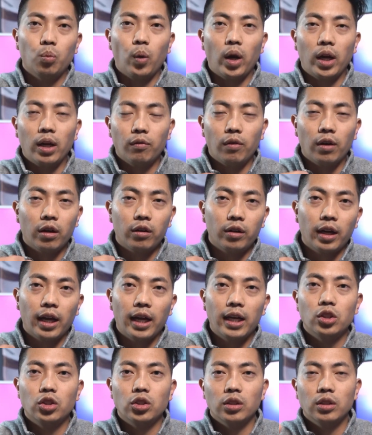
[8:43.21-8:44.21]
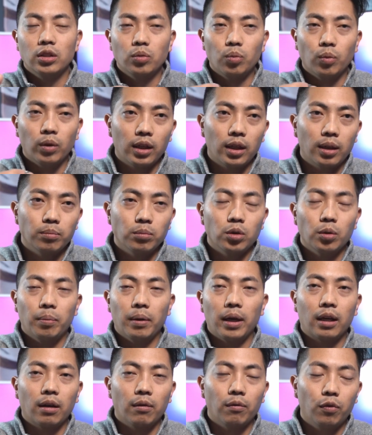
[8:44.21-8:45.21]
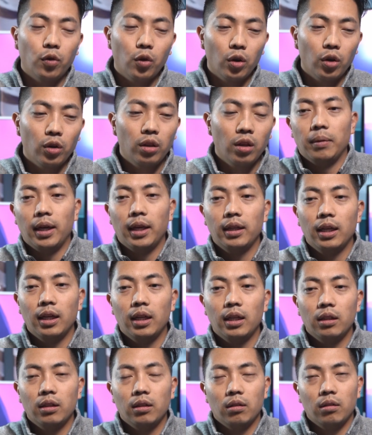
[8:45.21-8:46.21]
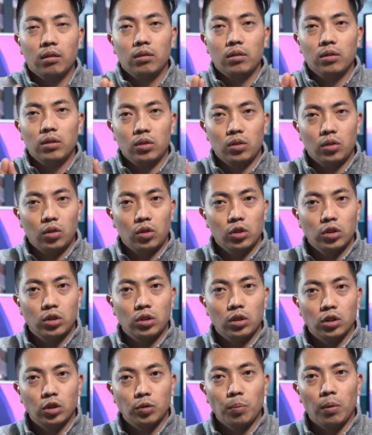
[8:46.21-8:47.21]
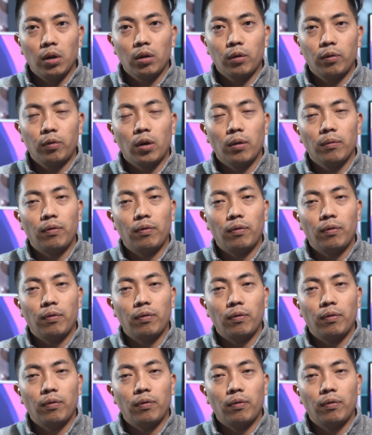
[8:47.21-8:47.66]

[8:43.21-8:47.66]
weight variations when it comes to back and forth. And then there's the smaller form